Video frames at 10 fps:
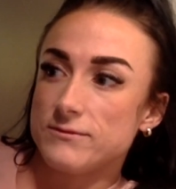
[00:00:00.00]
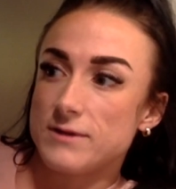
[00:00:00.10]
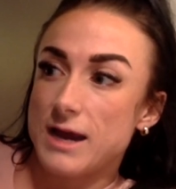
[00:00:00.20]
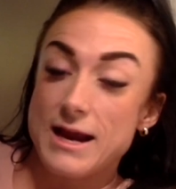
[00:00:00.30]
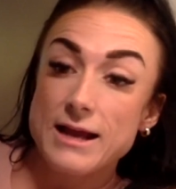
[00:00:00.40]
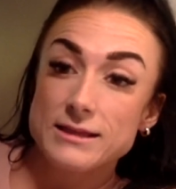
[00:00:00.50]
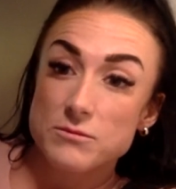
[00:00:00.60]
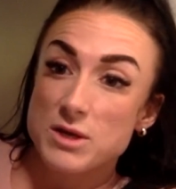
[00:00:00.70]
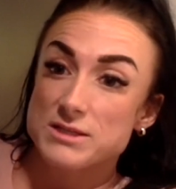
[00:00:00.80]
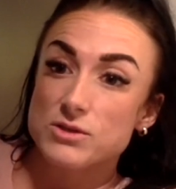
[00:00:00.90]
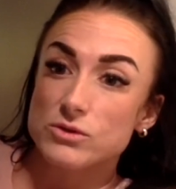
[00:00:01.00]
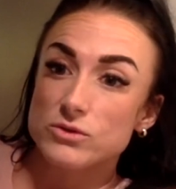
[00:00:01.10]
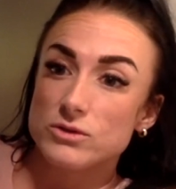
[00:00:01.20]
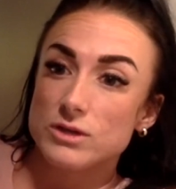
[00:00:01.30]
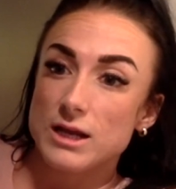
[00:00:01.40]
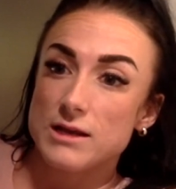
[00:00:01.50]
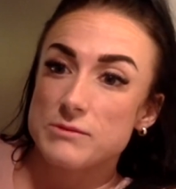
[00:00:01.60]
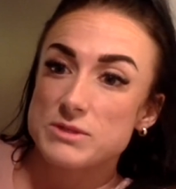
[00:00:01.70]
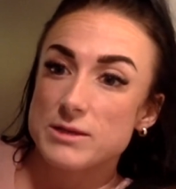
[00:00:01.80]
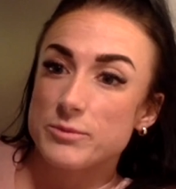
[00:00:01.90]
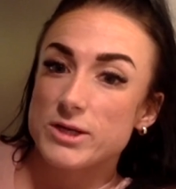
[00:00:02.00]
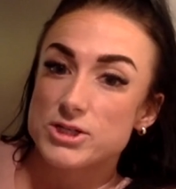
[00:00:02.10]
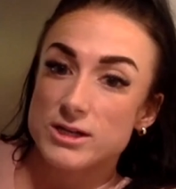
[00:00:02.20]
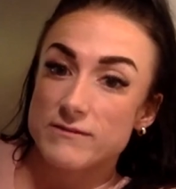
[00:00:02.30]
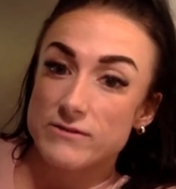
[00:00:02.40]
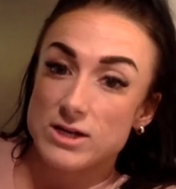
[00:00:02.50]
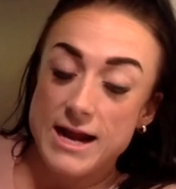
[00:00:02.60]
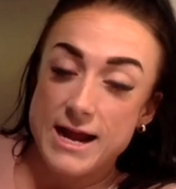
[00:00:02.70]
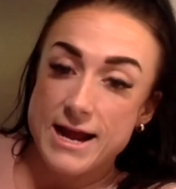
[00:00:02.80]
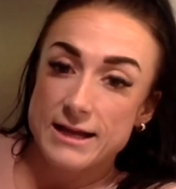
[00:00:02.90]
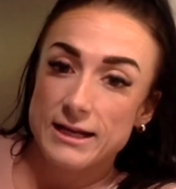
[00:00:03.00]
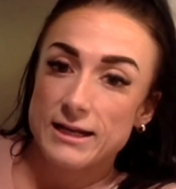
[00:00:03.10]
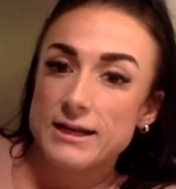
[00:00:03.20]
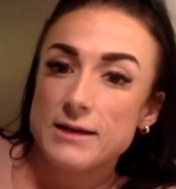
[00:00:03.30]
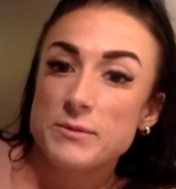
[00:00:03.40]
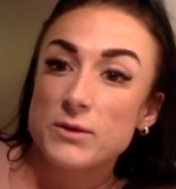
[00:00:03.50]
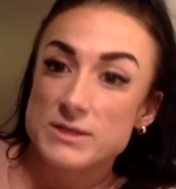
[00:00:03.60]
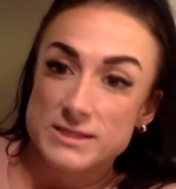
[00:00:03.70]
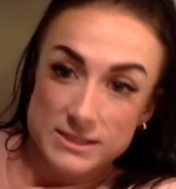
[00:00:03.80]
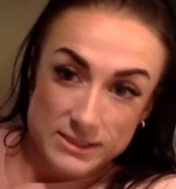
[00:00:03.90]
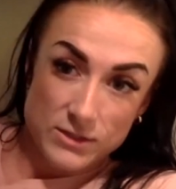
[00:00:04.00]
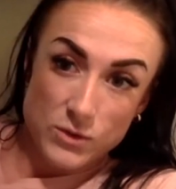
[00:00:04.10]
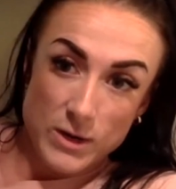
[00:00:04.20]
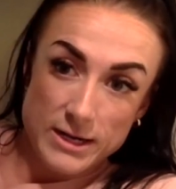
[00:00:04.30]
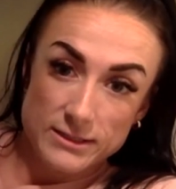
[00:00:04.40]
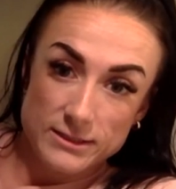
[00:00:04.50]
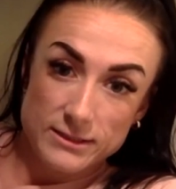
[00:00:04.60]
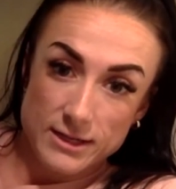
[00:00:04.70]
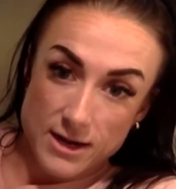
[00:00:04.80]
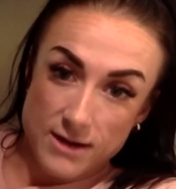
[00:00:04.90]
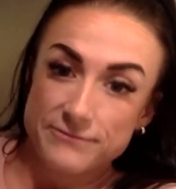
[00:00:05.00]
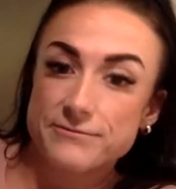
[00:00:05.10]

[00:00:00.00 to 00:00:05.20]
I had the best glute ham separation I've ever had, but it wasn't quite enough.